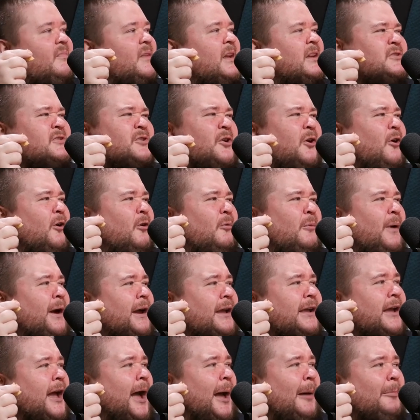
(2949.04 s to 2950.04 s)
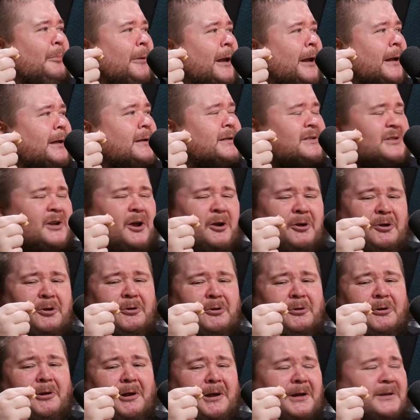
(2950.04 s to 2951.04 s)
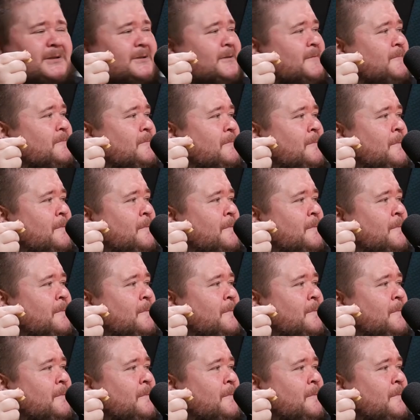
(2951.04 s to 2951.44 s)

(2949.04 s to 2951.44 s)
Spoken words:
It's all white cap, like, it's not good, like, is it?